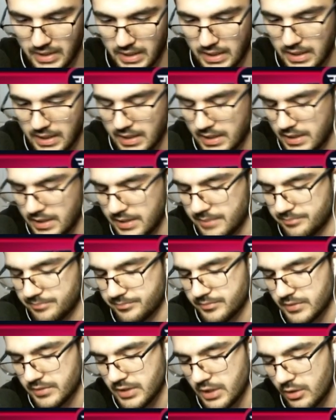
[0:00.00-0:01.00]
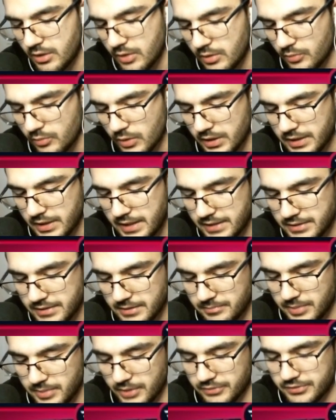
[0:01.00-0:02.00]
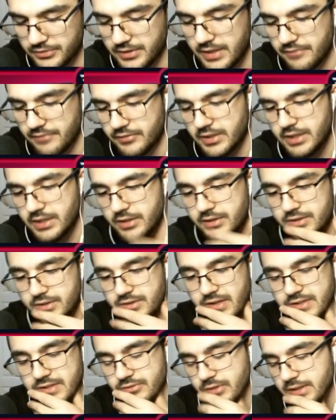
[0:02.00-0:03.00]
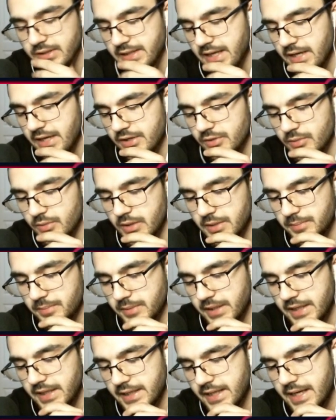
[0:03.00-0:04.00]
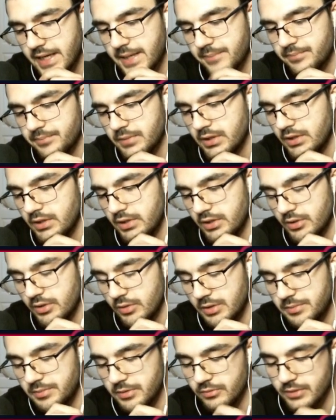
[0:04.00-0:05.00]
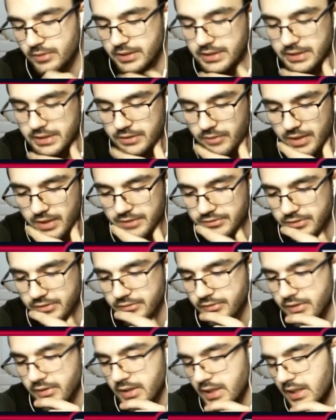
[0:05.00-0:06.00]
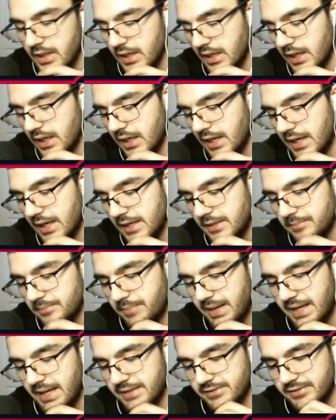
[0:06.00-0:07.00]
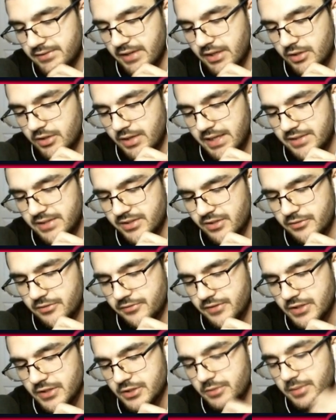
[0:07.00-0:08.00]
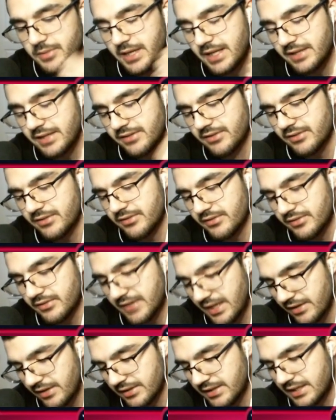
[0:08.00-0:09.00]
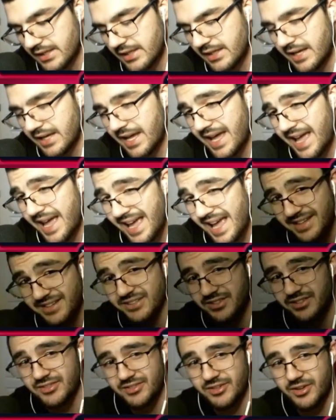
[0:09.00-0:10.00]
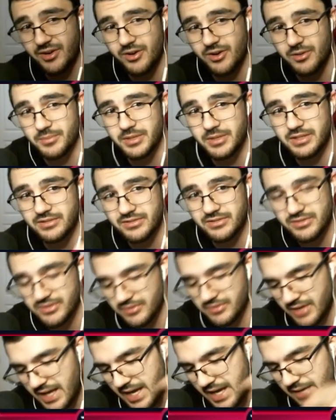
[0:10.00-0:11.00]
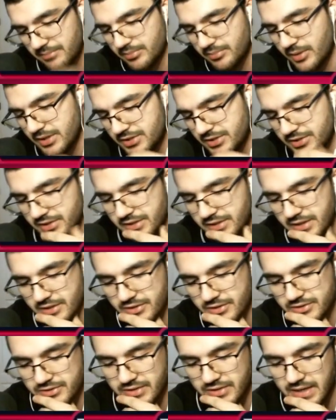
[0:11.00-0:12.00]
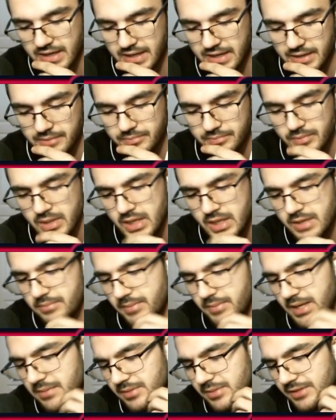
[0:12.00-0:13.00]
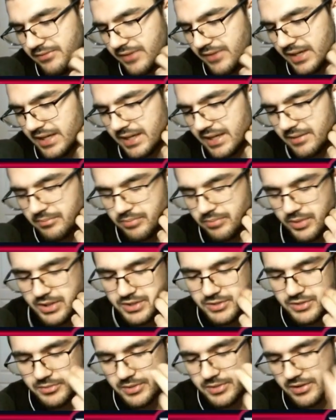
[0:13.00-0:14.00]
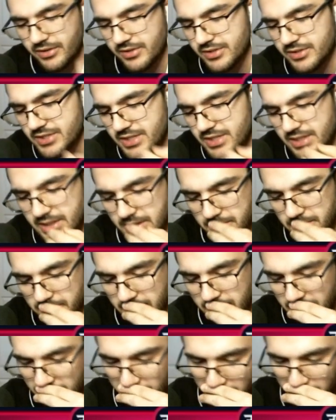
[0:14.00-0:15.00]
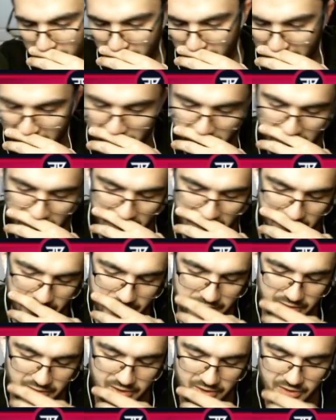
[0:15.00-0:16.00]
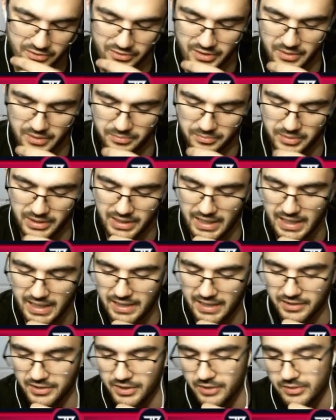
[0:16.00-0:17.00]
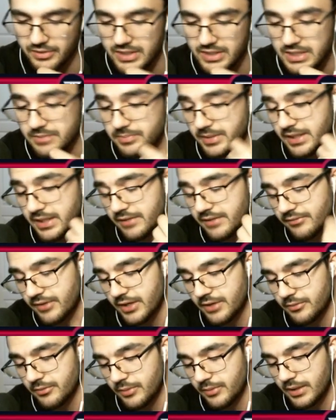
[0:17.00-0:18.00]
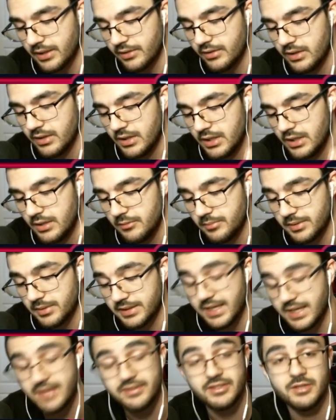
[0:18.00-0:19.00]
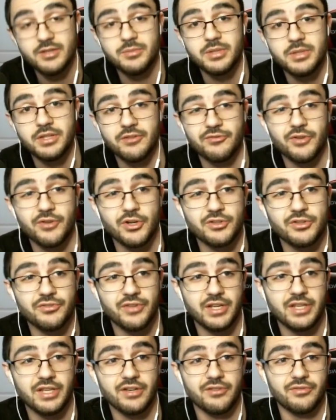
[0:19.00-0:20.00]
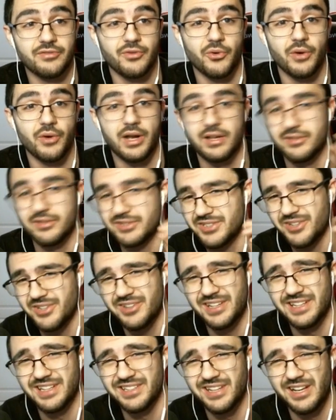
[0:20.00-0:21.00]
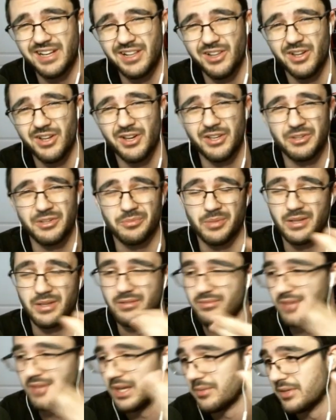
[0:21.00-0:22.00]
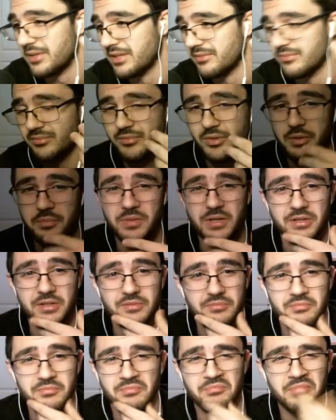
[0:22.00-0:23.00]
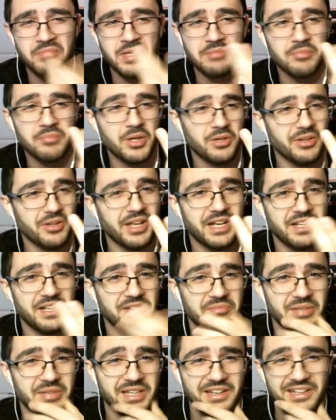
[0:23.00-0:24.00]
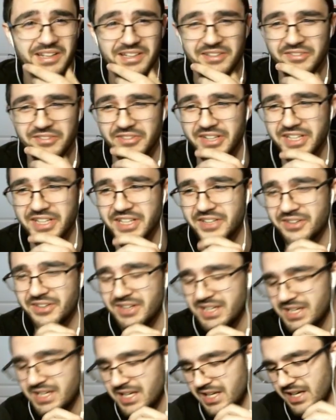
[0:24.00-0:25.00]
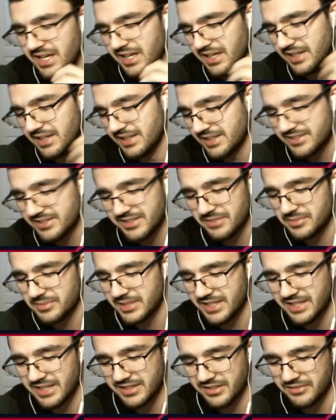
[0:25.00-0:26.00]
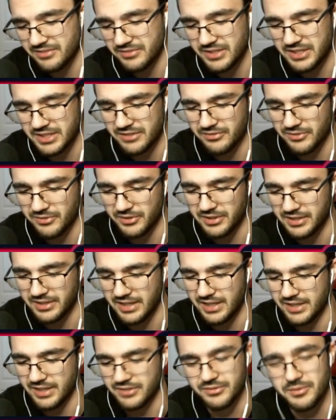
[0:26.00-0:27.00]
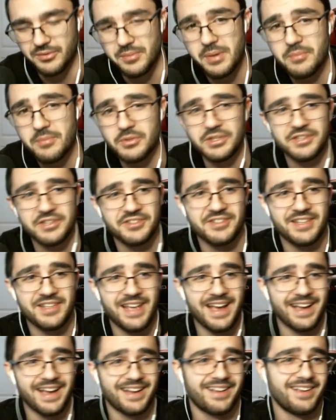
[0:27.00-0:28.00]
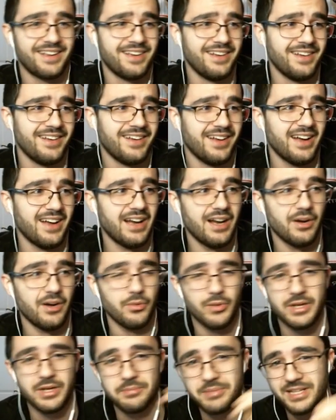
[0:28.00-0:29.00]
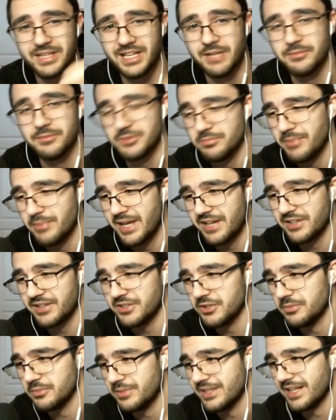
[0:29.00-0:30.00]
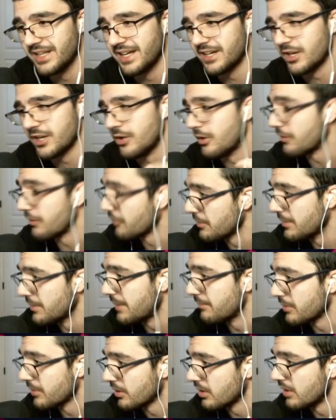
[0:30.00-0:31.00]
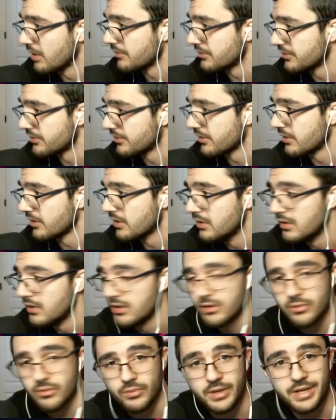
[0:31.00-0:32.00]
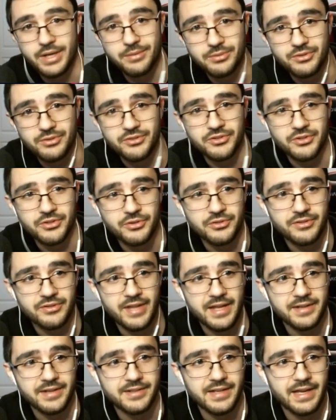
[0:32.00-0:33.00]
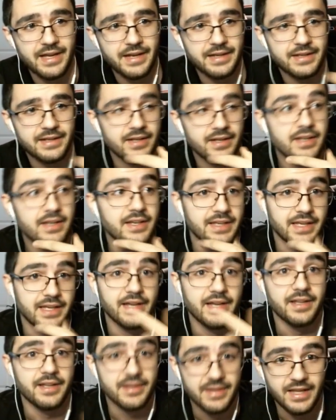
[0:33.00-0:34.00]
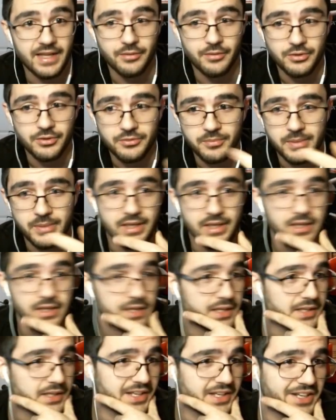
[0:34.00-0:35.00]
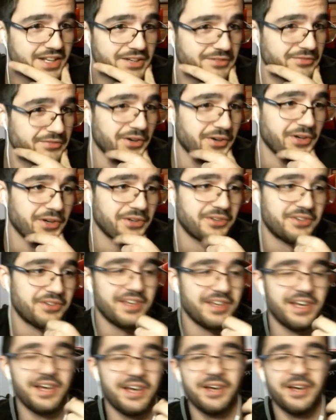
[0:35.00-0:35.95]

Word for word: You know what? We're going to end up posting that video because that's really how you want to play that. You want to be really aggressive. I had a bad cycle. I had to go Fisherman and Skelly King and Skarmy to add pressure to the other side. Maybe if I had pressured with RG in the middle, we might have been able to do something. I don't know. He played very well. But that's going to be the first video for... I'm sorry to end on a loss, but, I mean, we beat Mo Light at the beginning of the video. That's going to be the end of the video for you guys. Remember this deck. When it becomes meta, you'll be like, oh, I remember Officer Ramzies used that deck. Yeah, that was me. Did it first.